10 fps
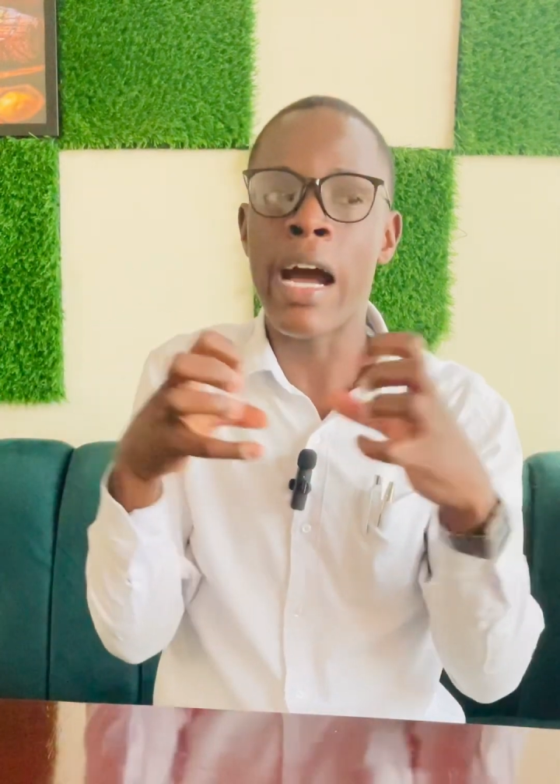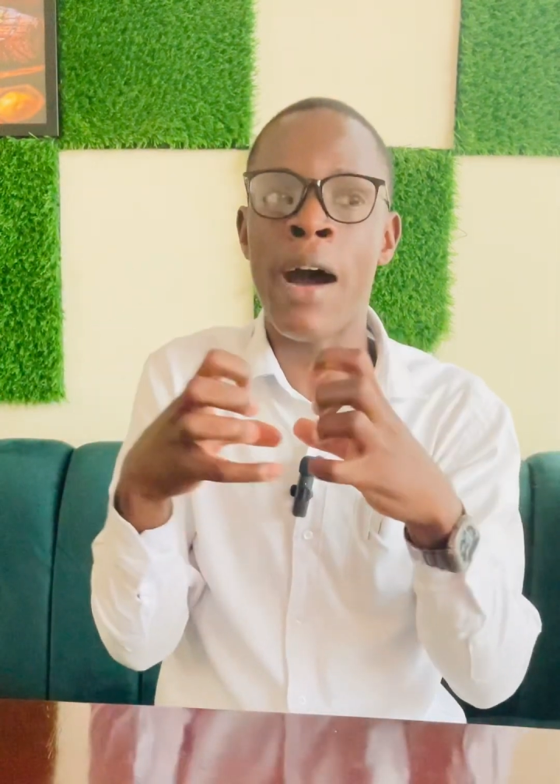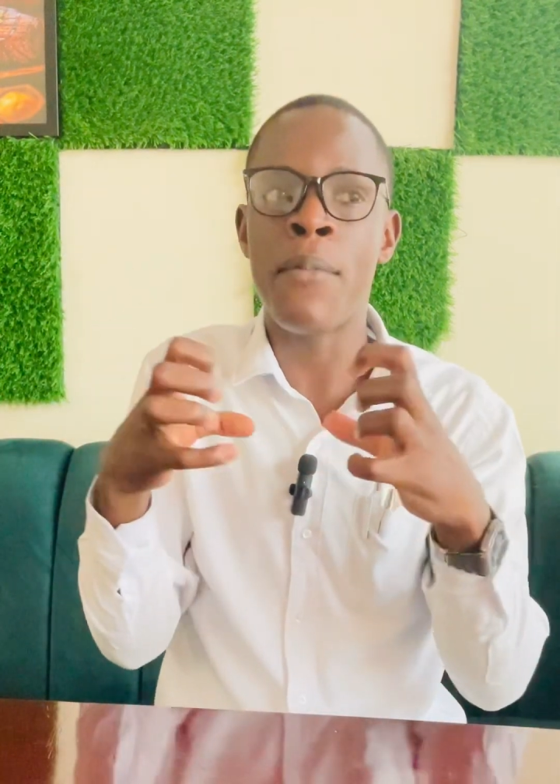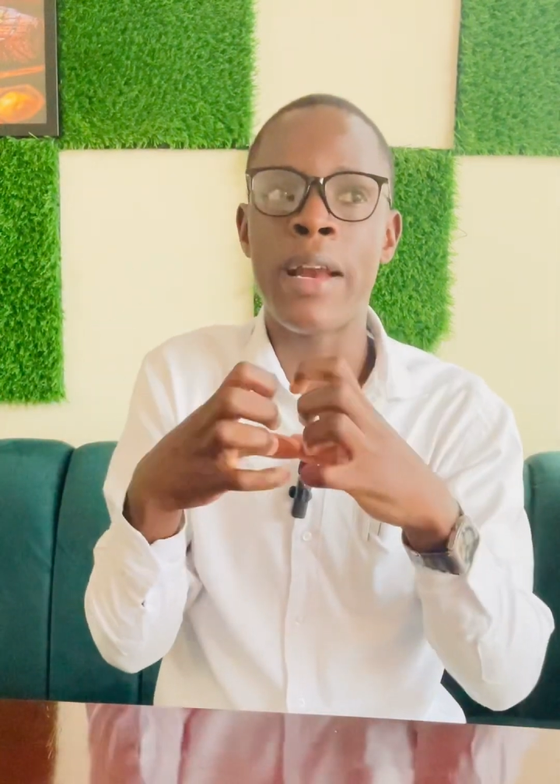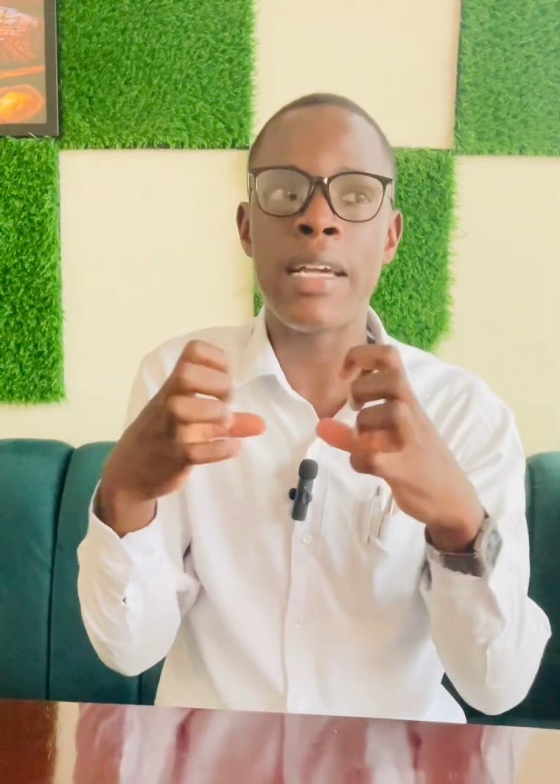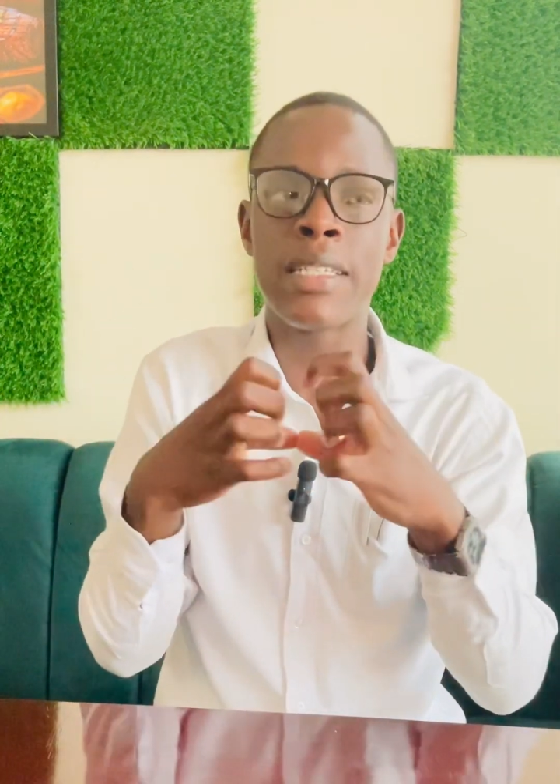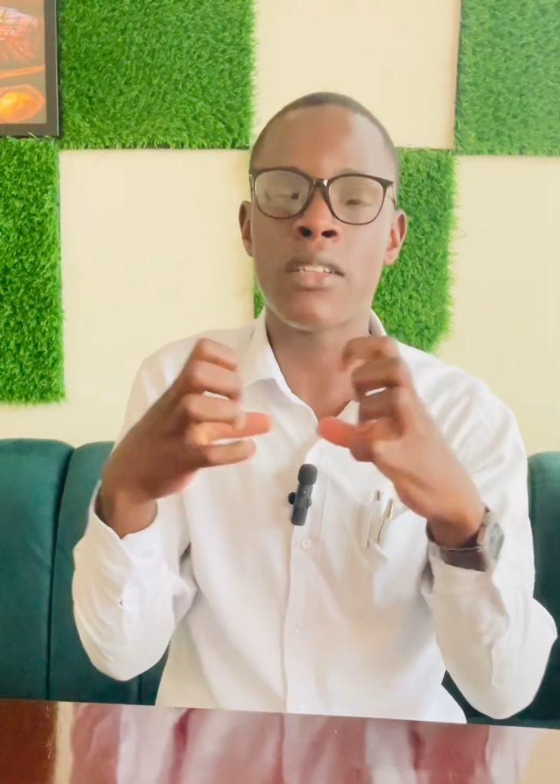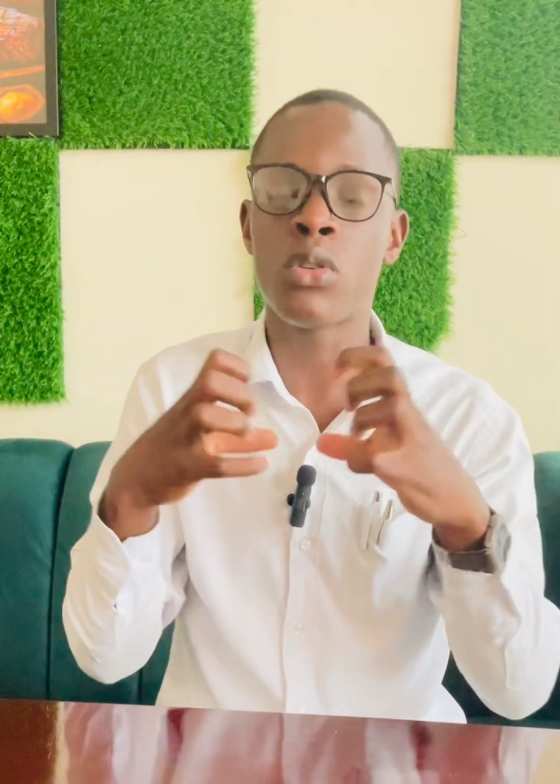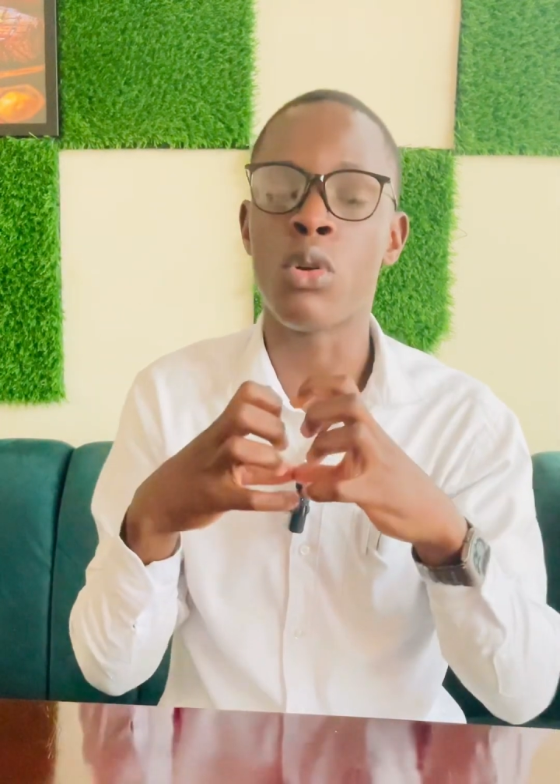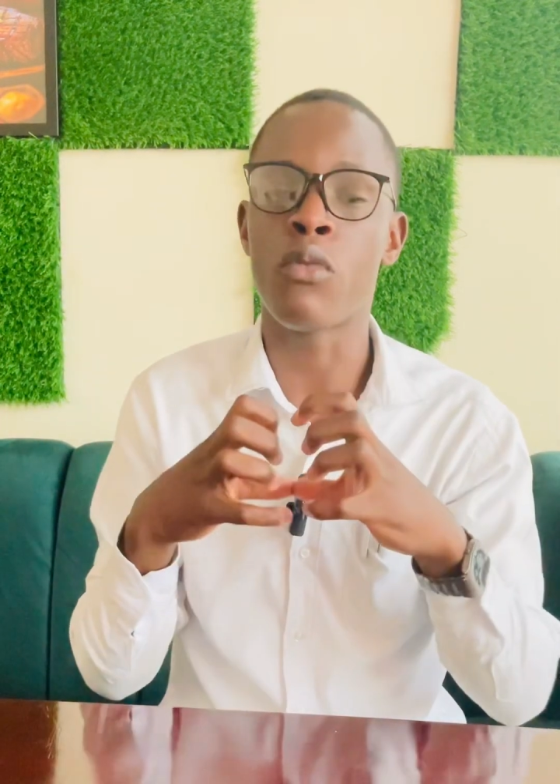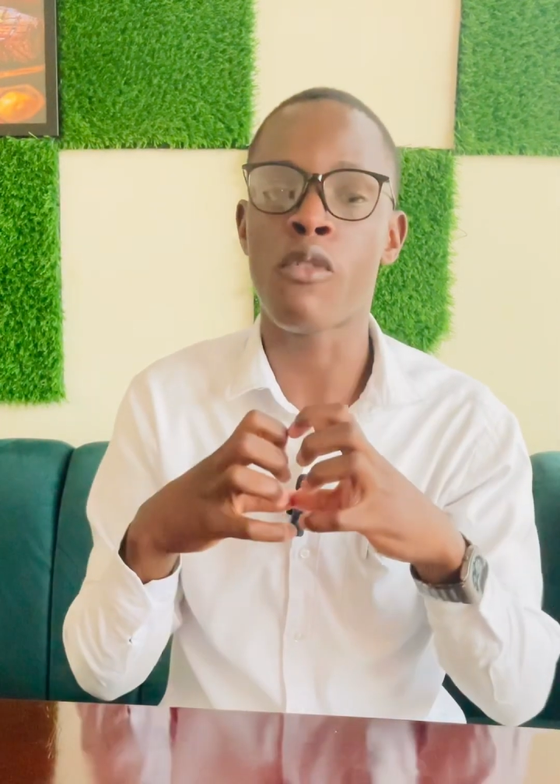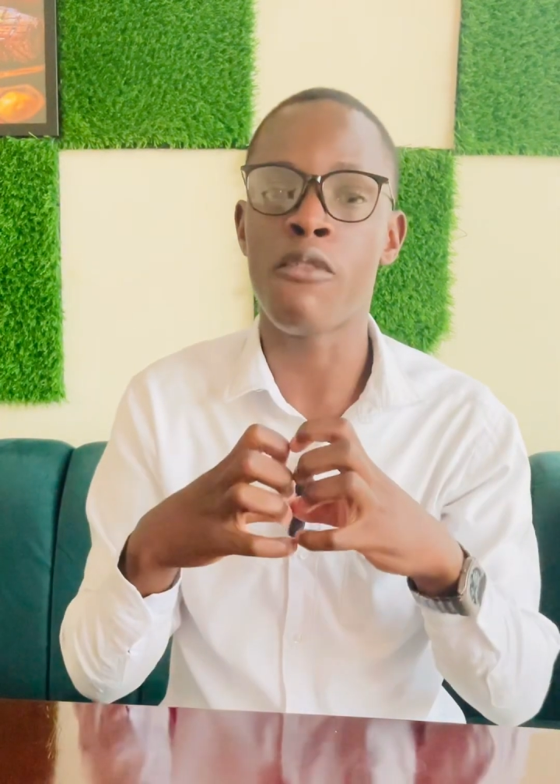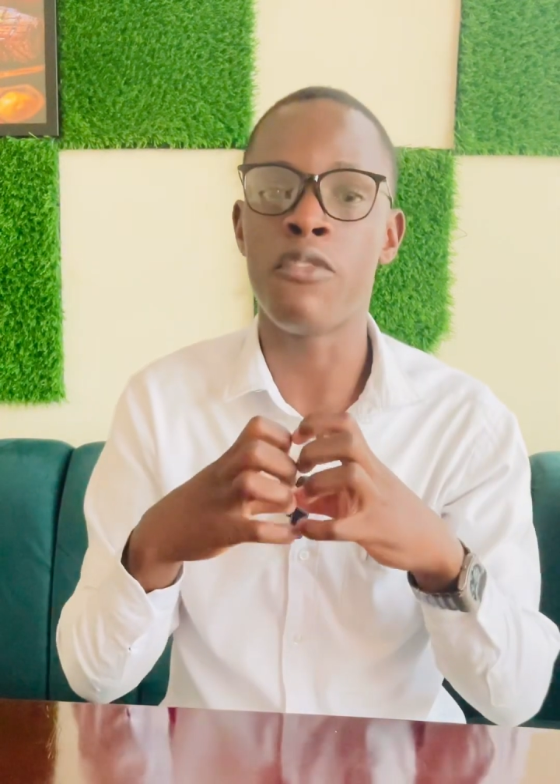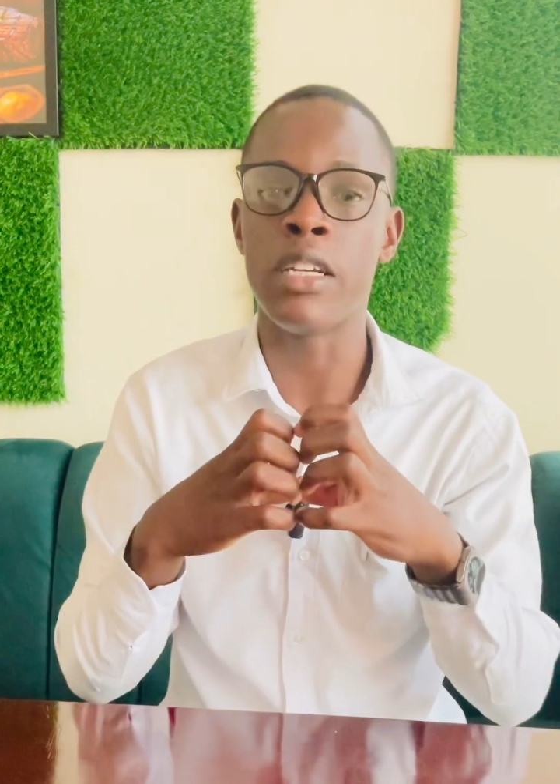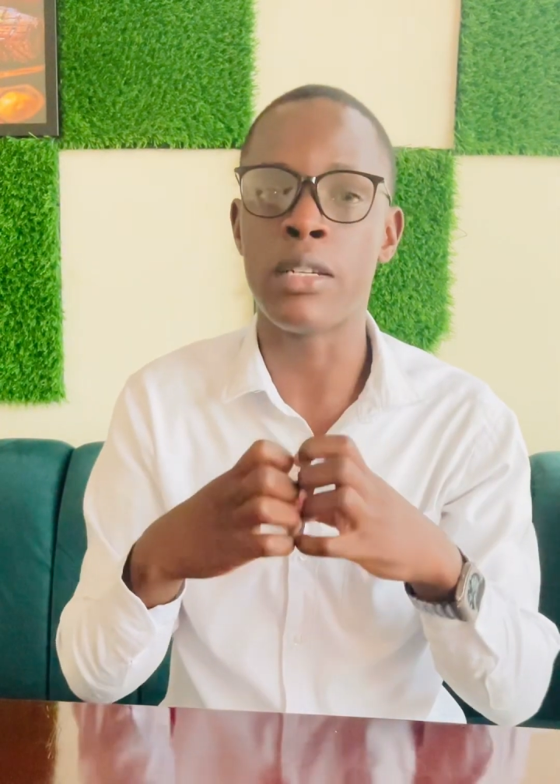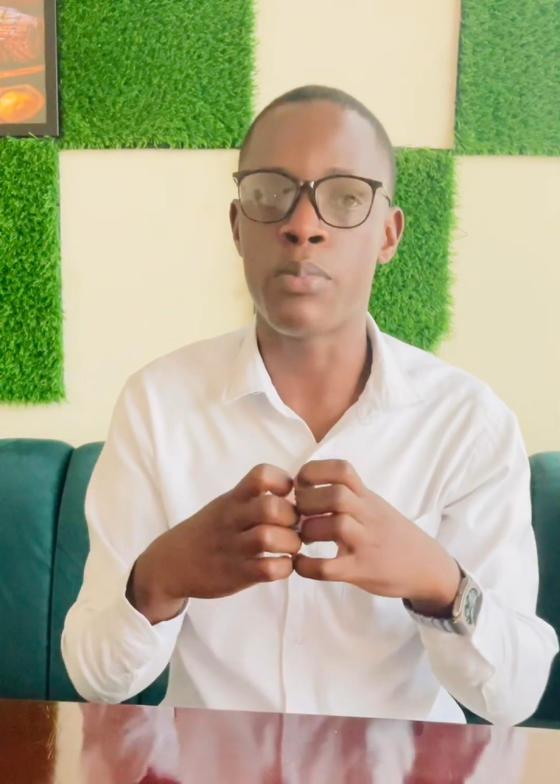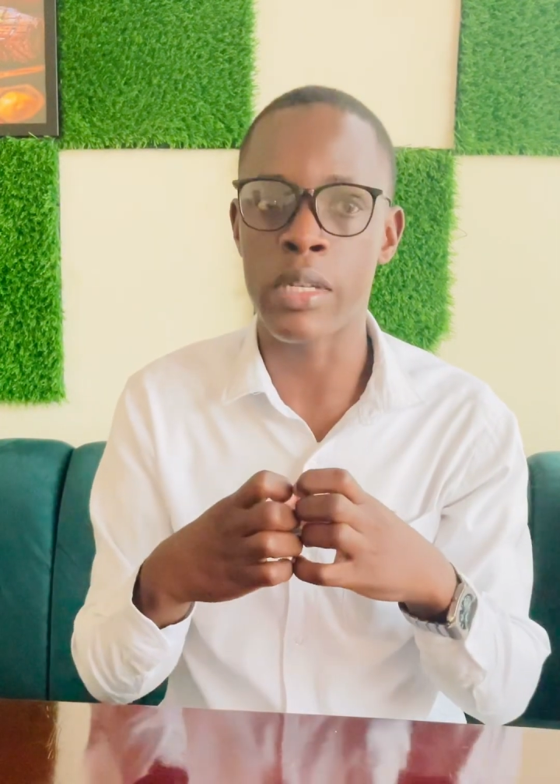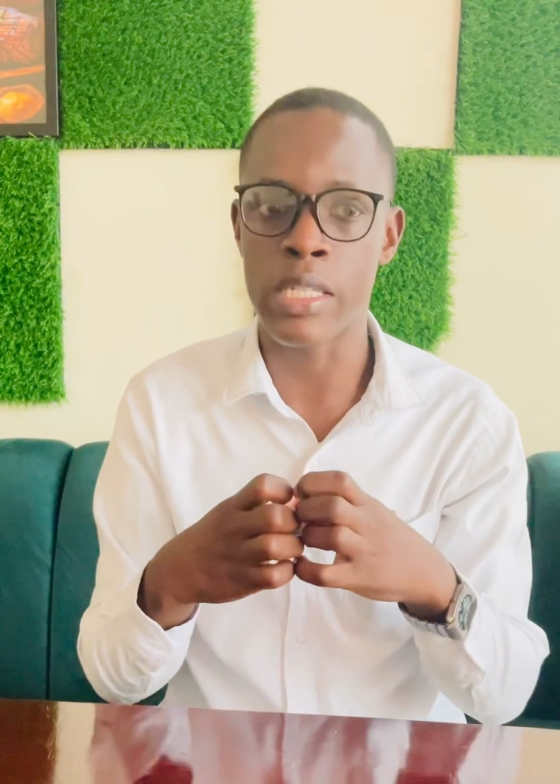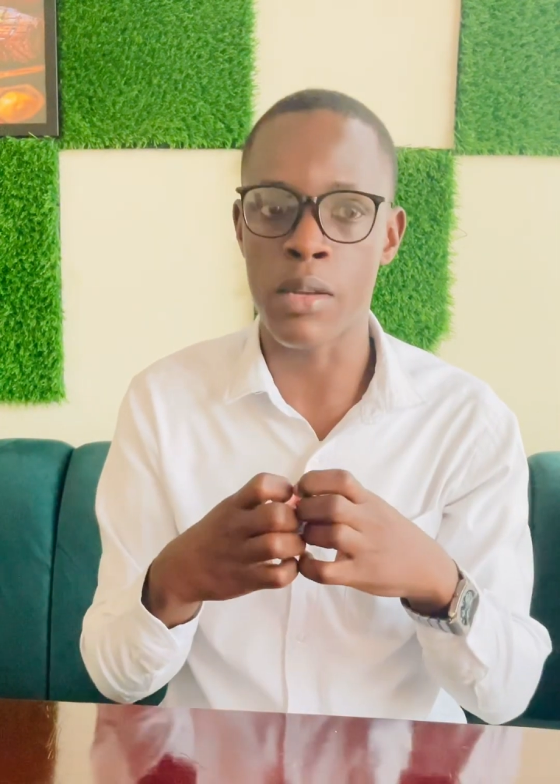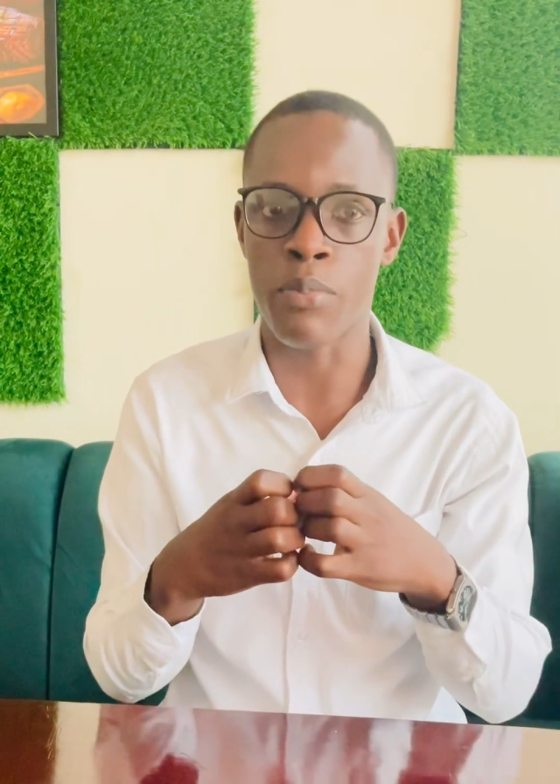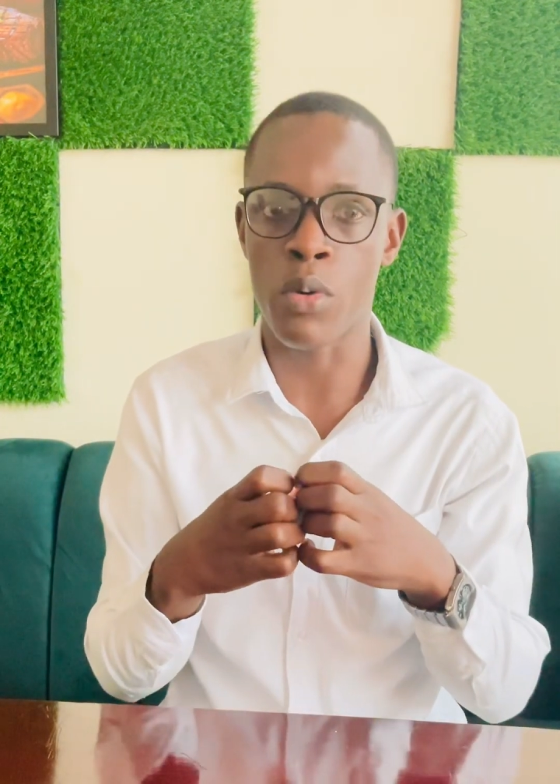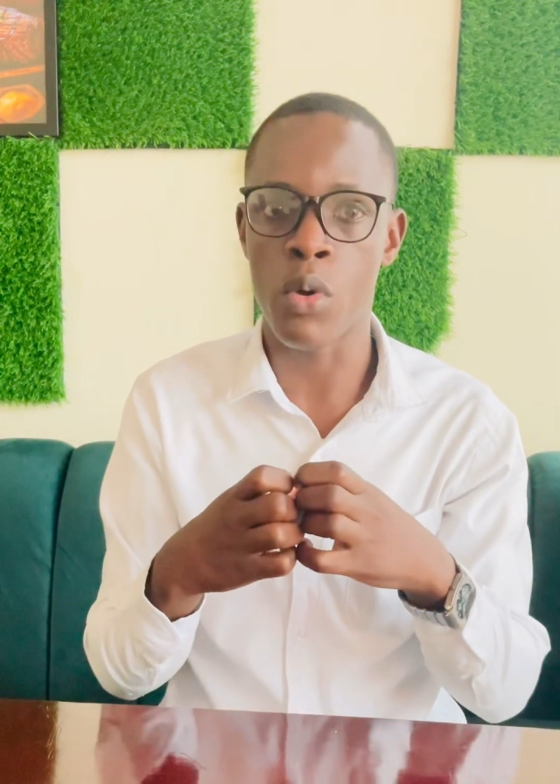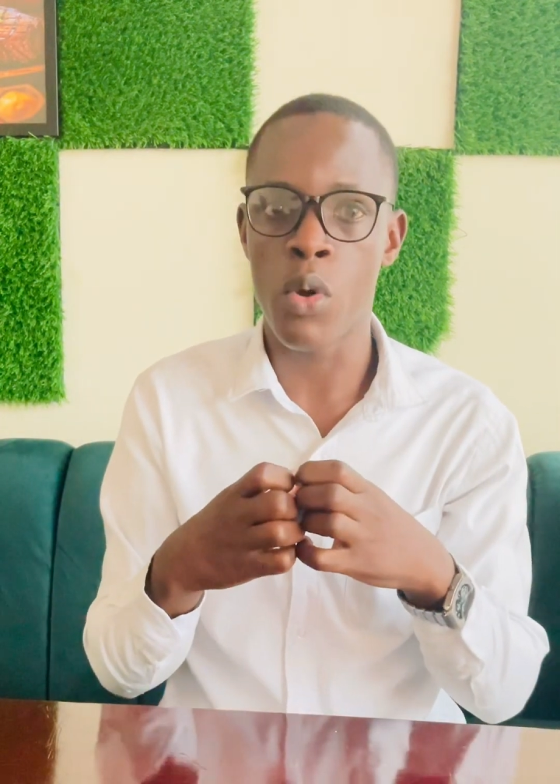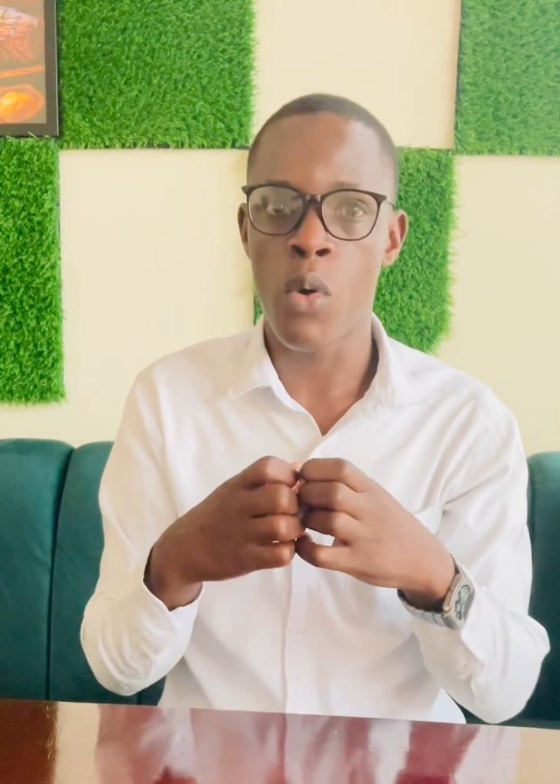harmonization of conflict principle,